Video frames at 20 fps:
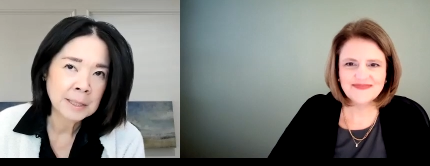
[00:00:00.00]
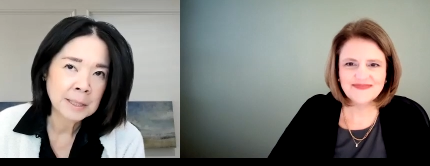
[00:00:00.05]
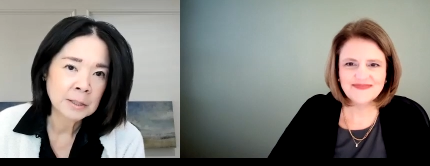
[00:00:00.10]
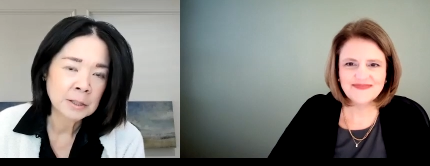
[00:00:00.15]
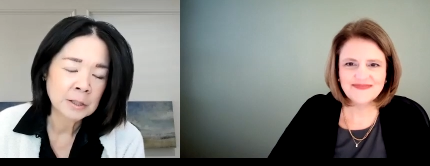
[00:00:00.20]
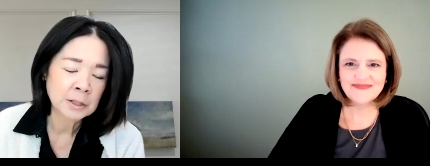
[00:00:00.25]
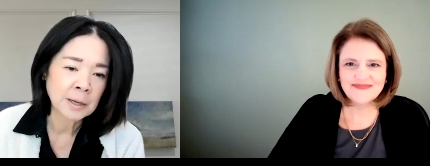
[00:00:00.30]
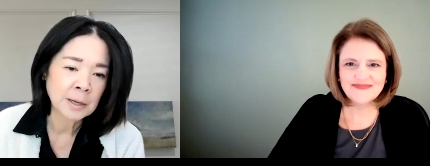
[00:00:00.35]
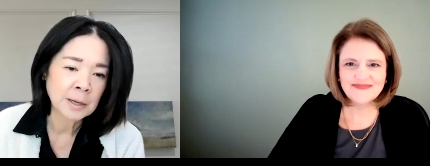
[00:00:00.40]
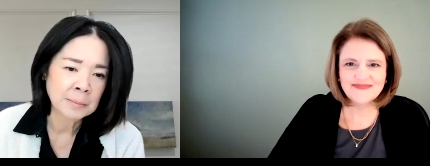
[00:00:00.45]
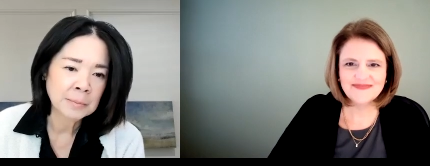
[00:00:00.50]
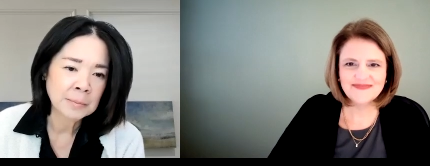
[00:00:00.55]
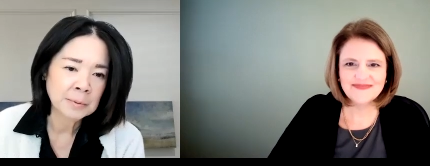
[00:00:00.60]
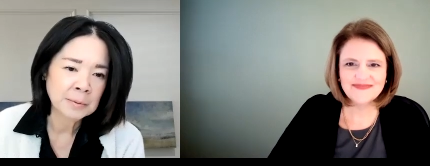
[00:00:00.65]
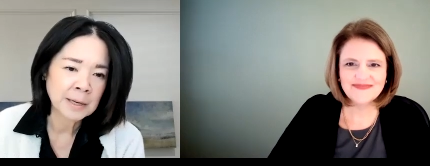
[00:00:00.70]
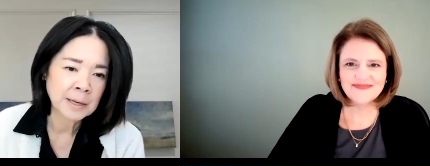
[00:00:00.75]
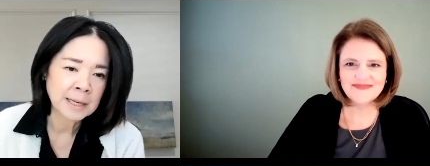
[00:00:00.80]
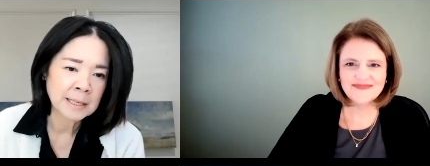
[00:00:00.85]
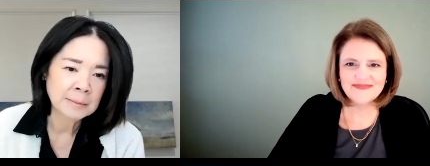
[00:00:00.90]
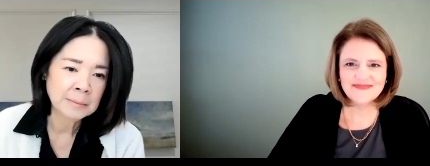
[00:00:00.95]
Speaker 1: big
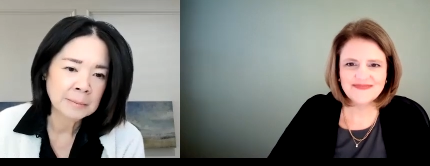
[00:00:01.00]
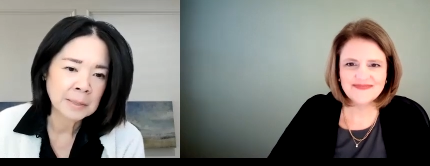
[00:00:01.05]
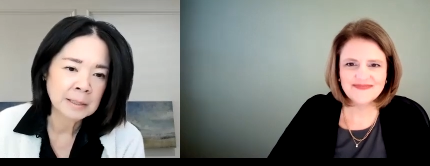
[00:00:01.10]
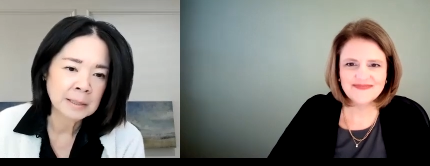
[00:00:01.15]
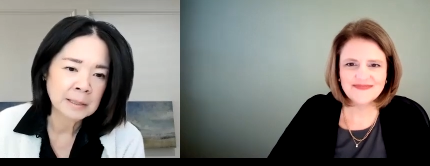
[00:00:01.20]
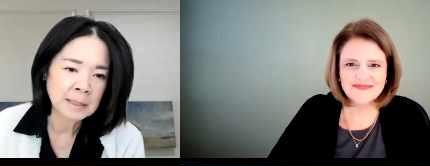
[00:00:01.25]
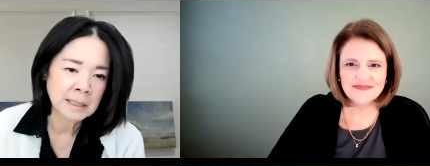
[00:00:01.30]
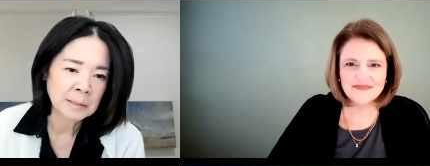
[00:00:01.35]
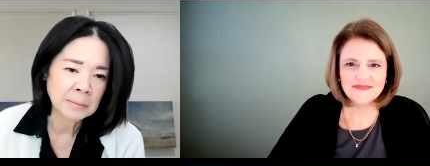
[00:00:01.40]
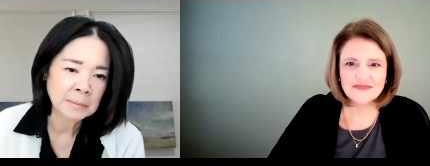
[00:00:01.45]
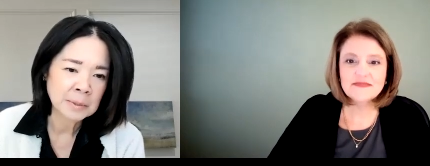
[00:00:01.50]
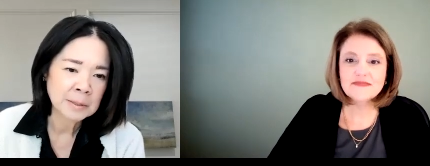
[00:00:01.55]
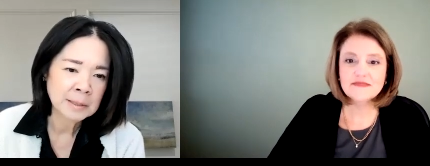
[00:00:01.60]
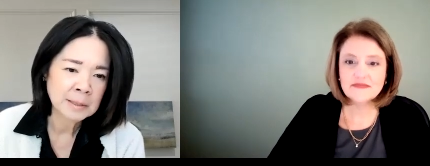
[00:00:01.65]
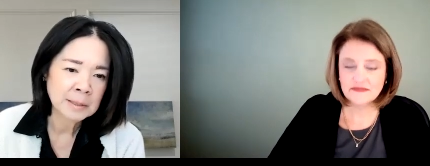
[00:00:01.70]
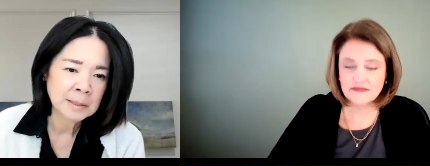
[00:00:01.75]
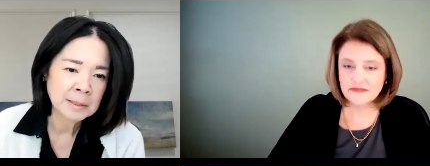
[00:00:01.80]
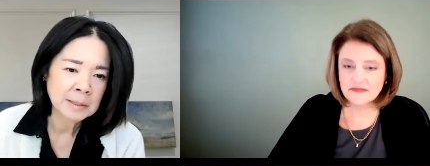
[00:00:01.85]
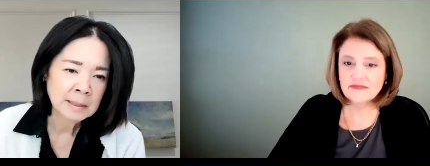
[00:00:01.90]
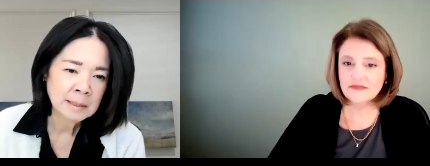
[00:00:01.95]
jump, right? Big leap,
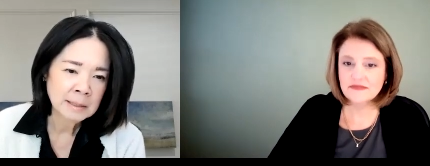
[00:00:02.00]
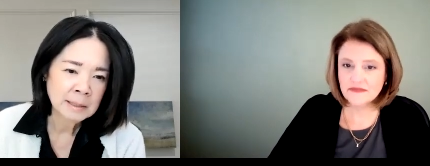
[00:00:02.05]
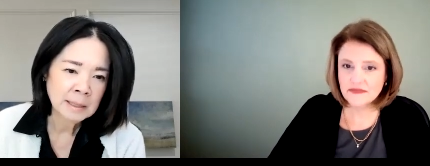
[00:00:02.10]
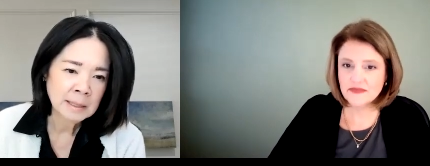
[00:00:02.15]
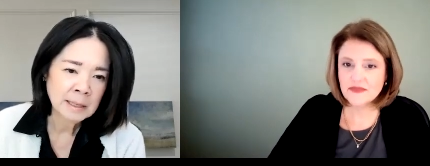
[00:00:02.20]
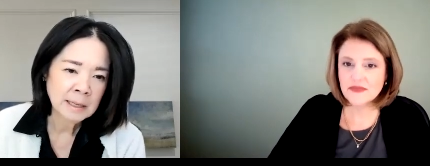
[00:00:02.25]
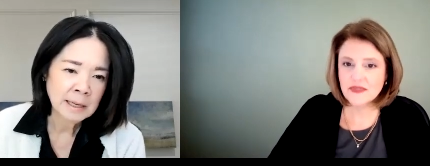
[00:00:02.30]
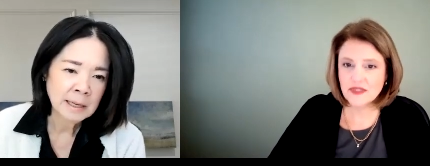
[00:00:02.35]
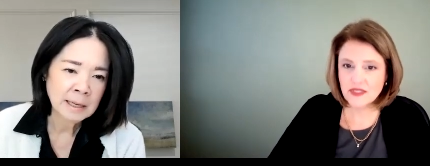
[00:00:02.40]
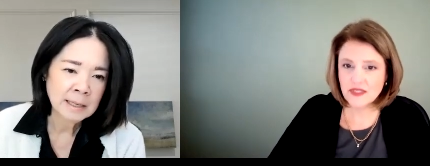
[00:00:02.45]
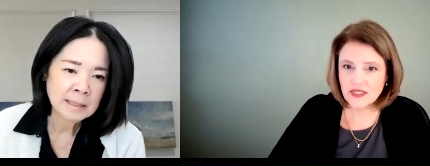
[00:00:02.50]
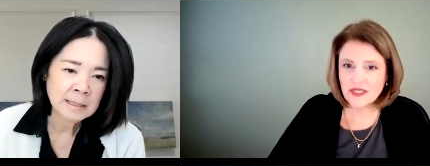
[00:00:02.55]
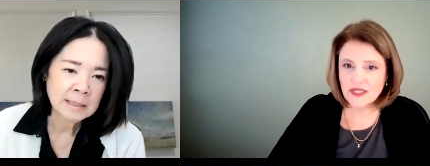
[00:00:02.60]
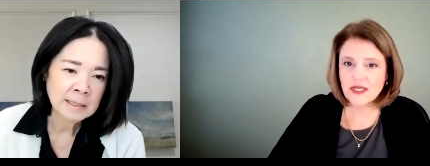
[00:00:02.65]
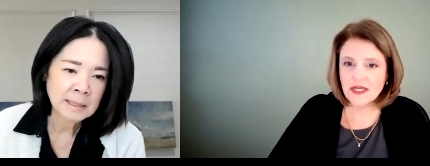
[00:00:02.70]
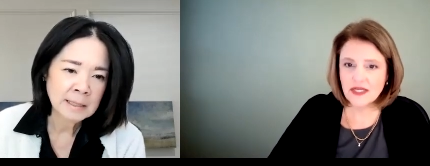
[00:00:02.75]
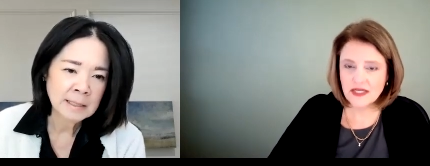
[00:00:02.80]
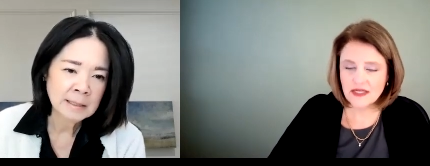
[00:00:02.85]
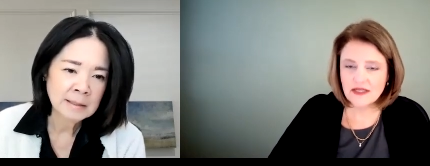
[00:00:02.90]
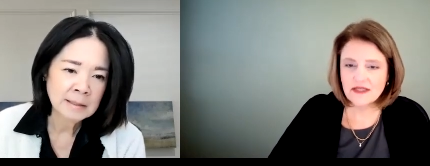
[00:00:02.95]

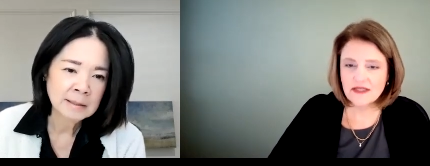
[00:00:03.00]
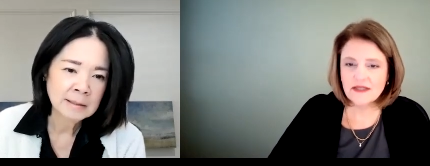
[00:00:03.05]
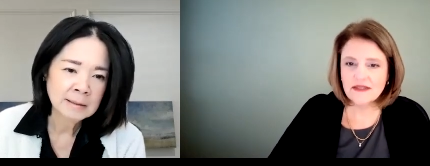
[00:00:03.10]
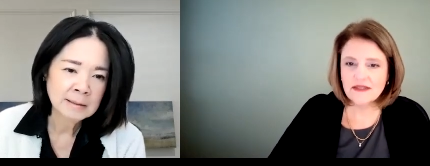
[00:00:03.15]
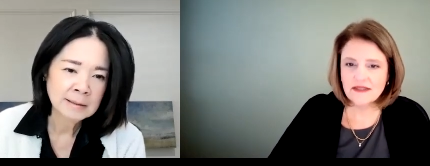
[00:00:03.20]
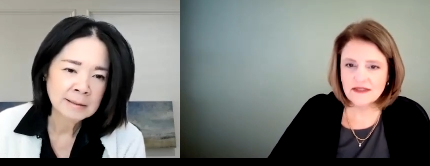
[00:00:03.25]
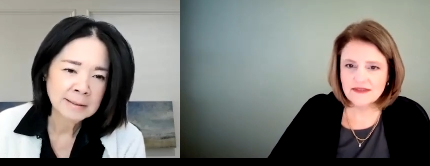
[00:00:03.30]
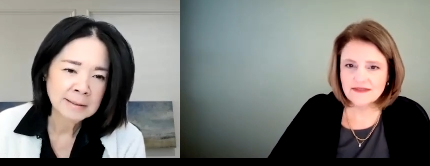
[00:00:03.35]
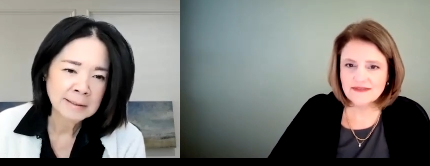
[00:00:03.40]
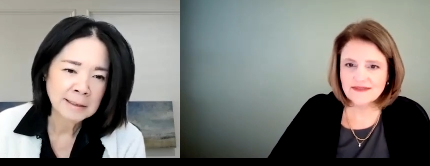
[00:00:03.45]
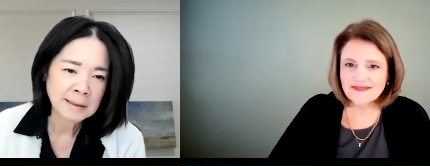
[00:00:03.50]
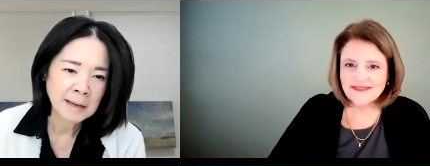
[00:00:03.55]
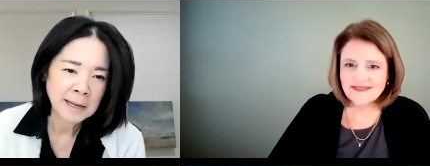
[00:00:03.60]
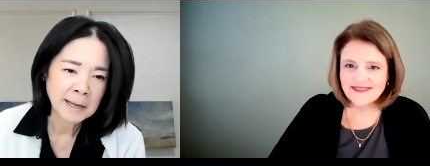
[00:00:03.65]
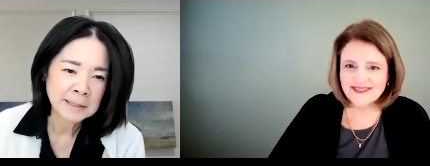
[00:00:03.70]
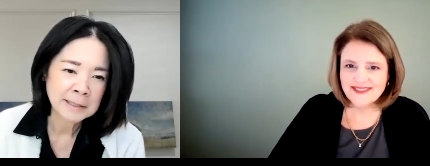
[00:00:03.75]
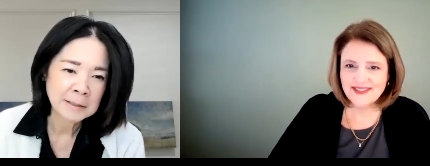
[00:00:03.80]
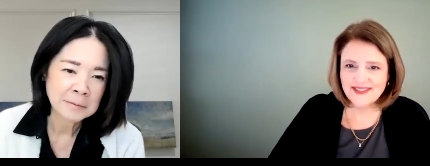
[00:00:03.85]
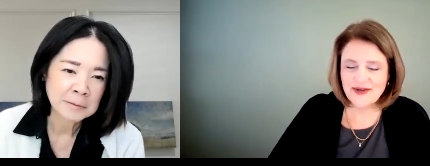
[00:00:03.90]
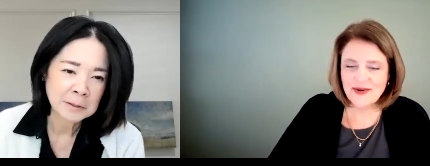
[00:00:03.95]
and uh, a
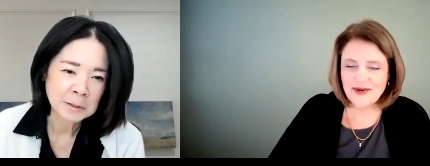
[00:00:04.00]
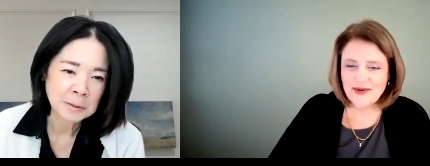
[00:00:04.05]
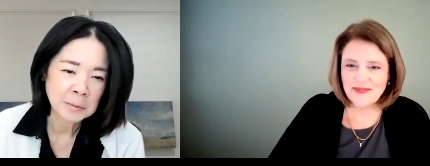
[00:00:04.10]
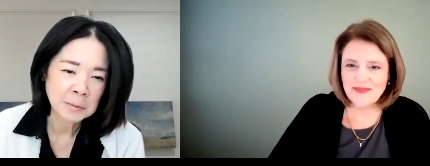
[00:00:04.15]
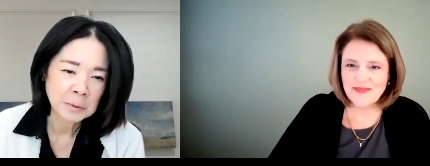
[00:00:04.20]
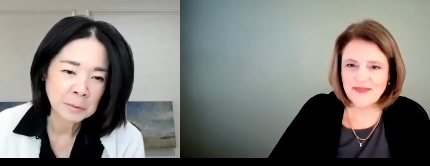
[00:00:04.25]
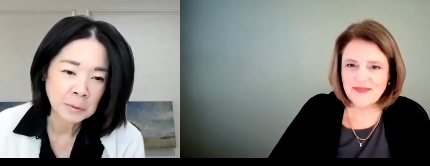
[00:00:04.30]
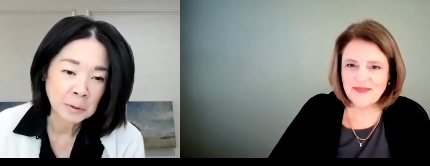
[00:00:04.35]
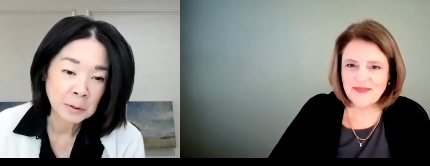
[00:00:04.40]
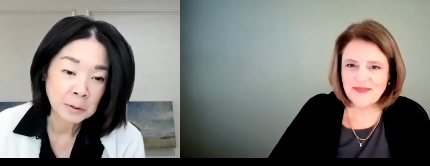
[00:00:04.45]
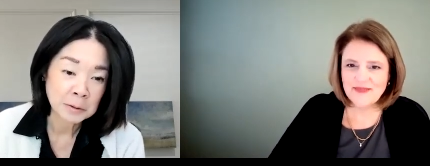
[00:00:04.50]
highly visible